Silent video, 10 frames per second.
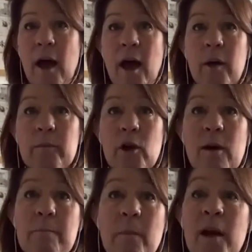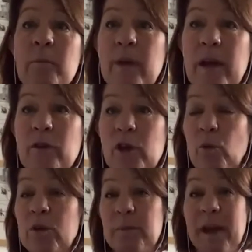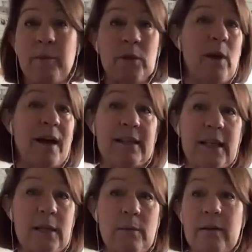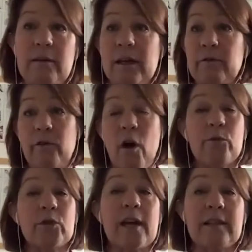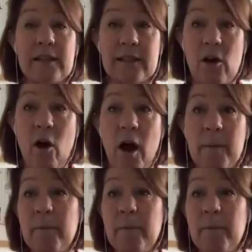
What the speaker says: You know, it might be that you want to be able to access them in 5 or 10 years' time.